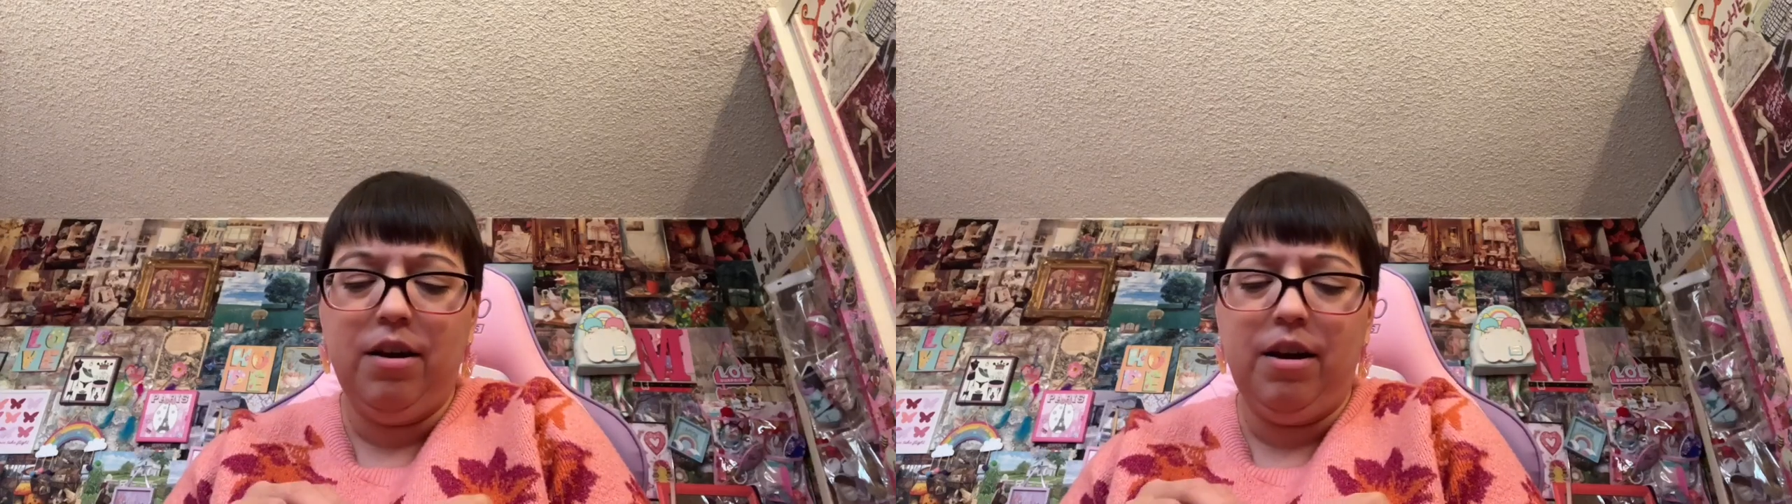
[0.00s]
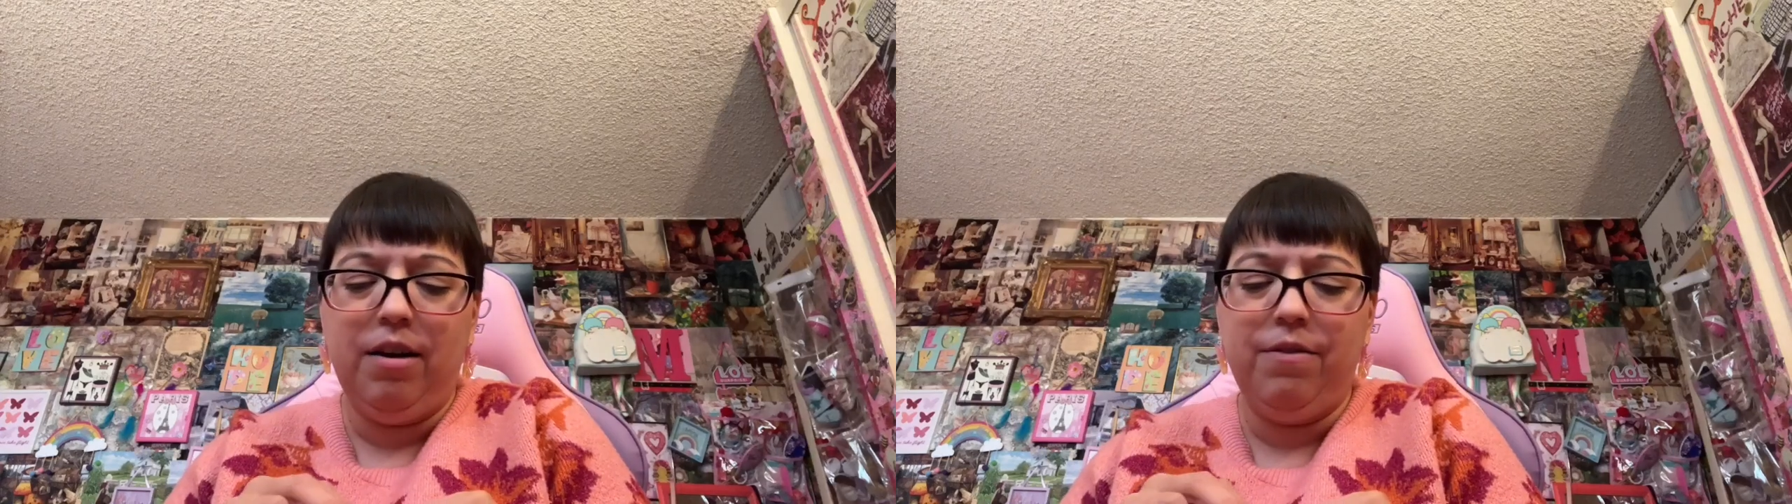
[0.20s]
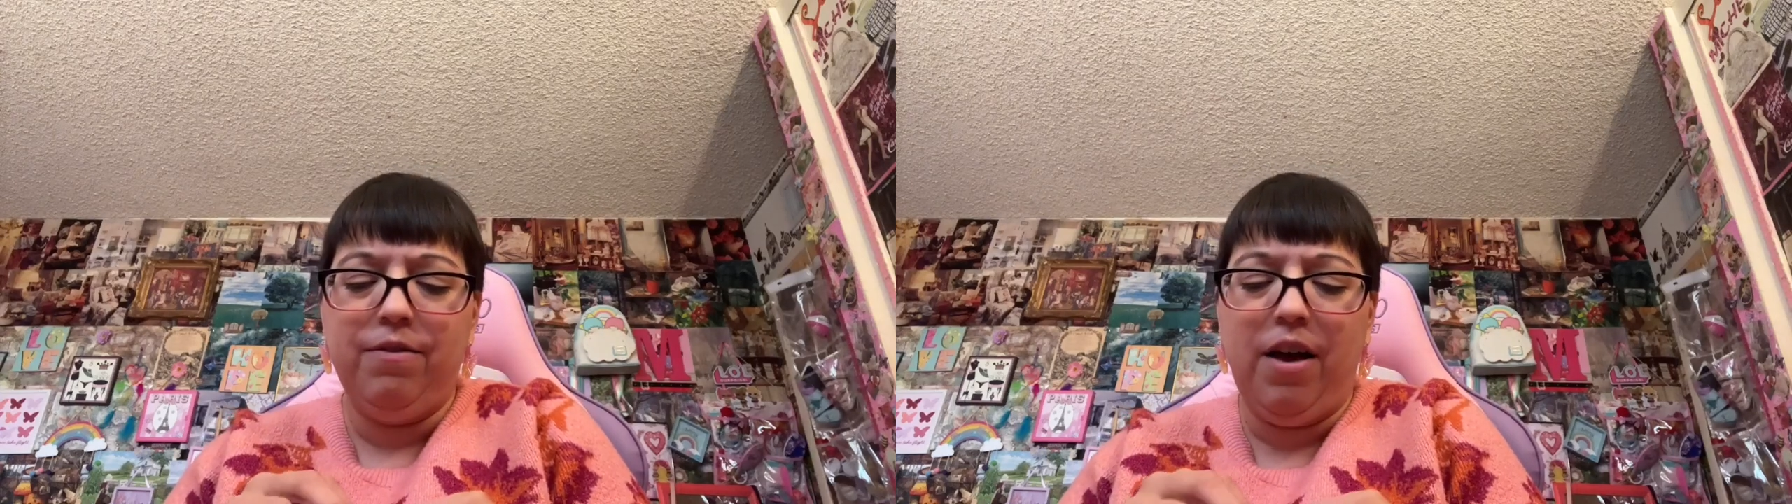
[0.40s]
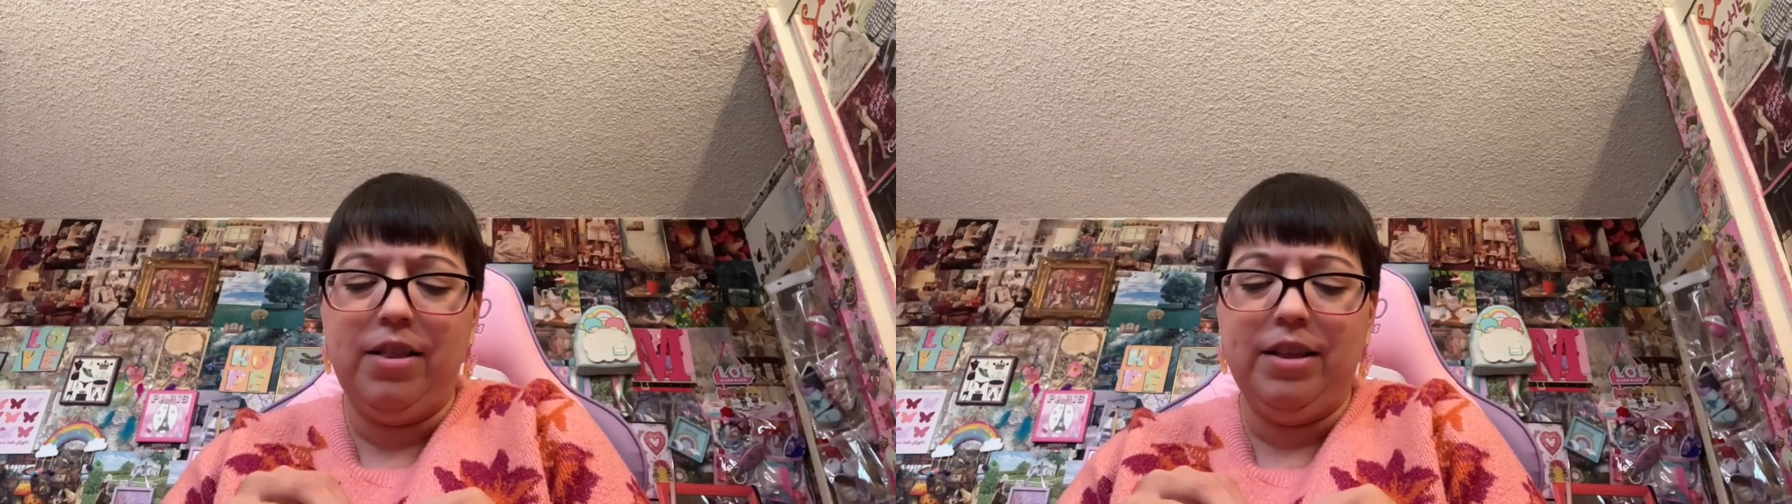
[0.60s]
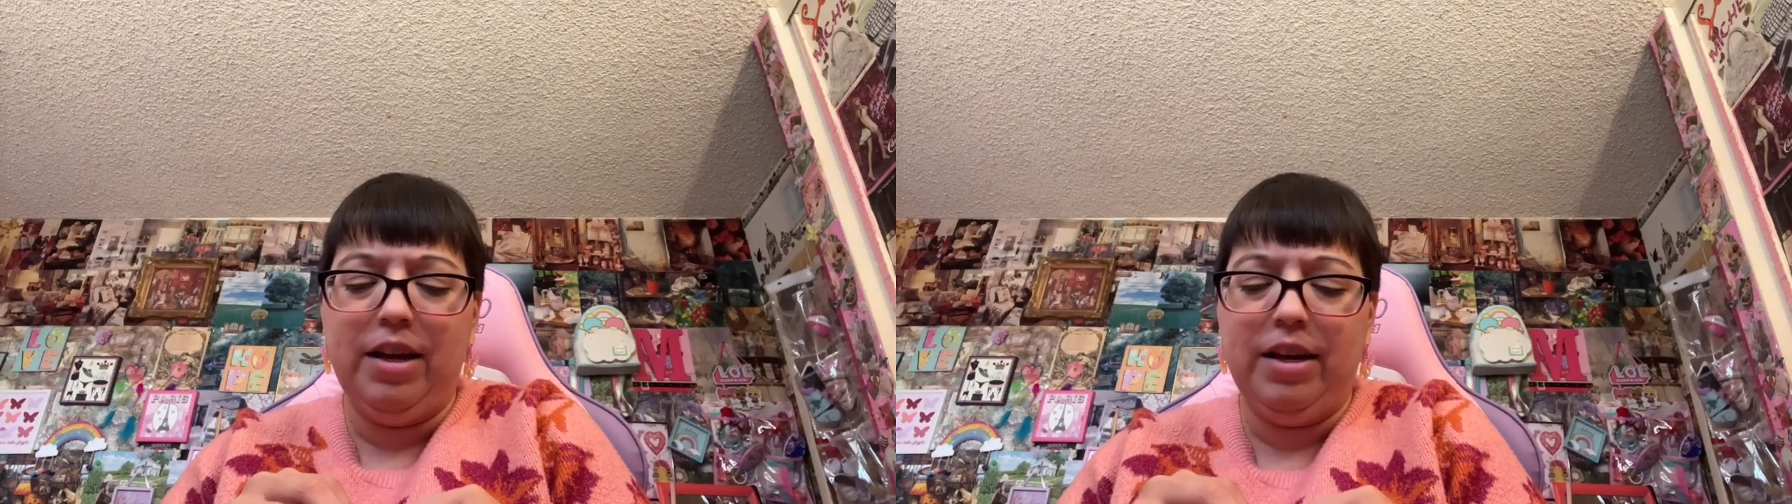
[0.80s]
of
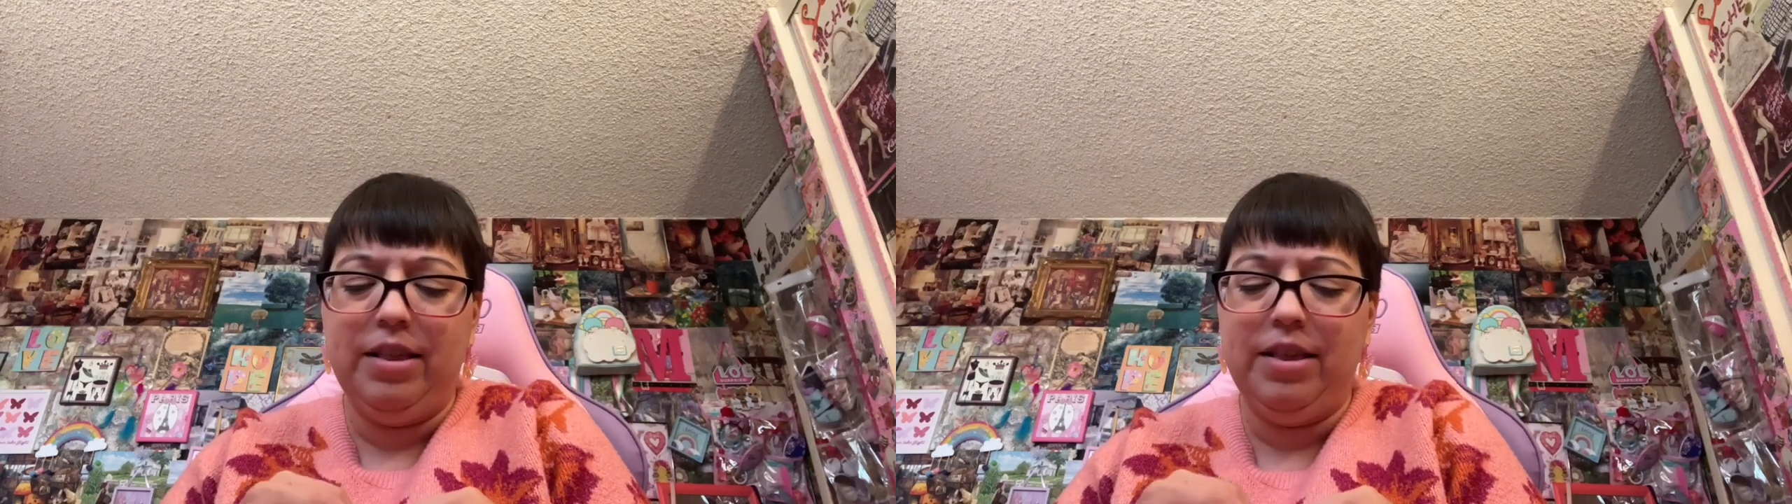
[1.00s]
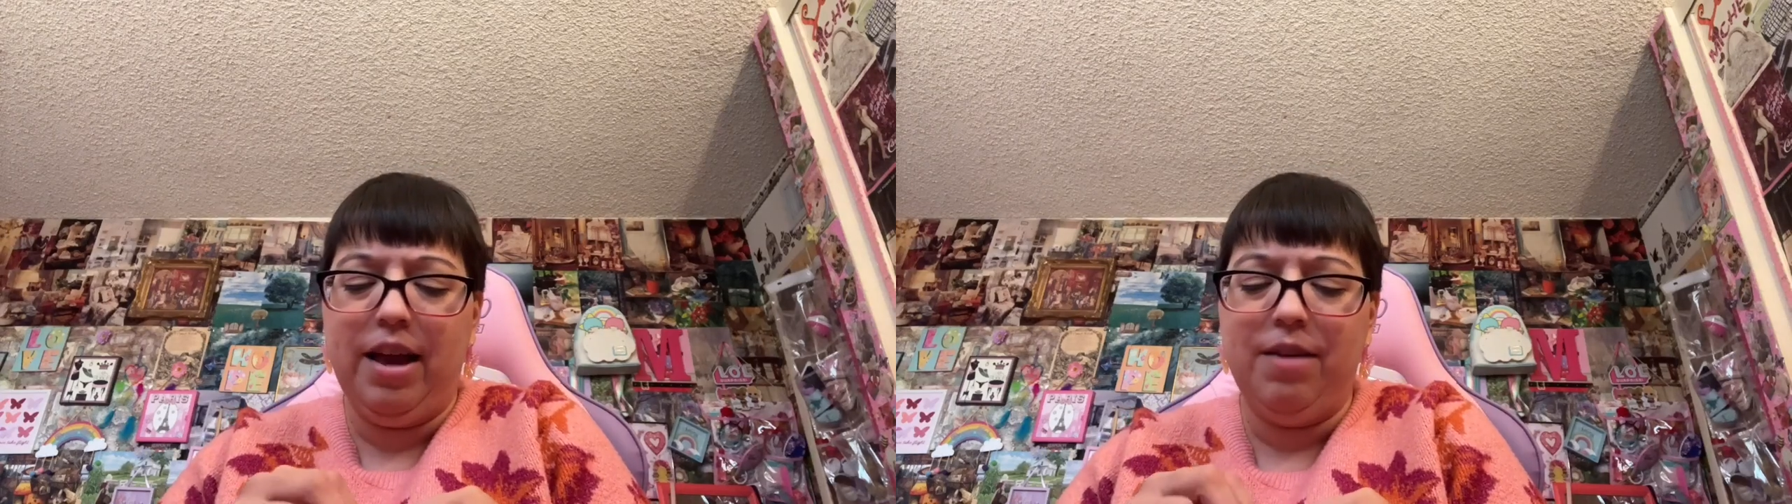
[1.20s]
Valentine's Day.